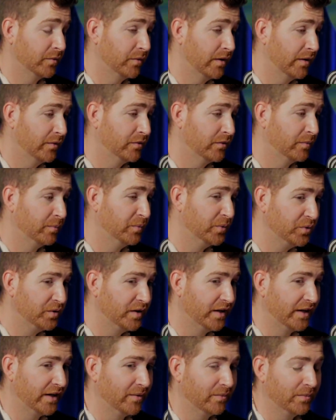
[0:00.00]
When I was in boot
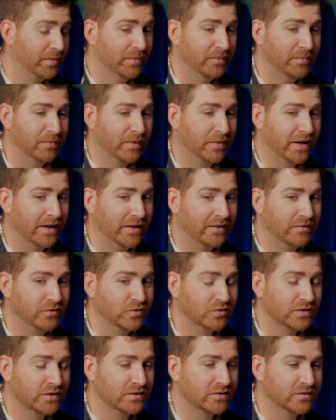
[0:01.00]
camp, my
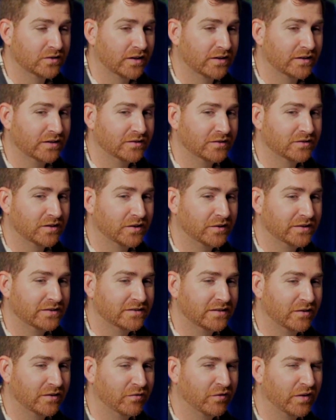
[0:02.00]
drill instructor used to always
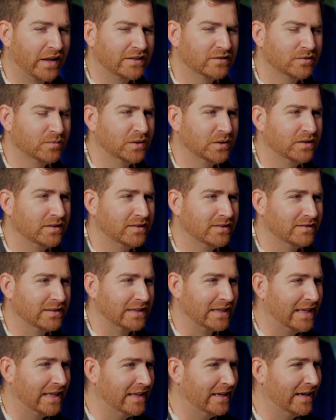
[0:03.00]
say flexibility is the
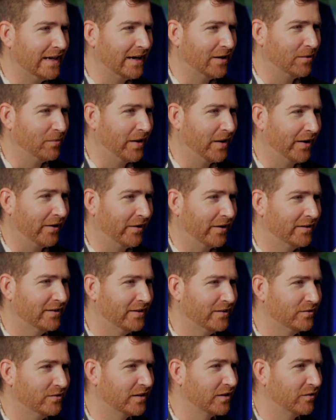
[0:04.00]
key to air power. He
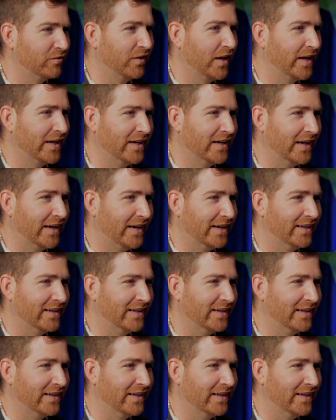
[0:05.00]
was like a flight guy.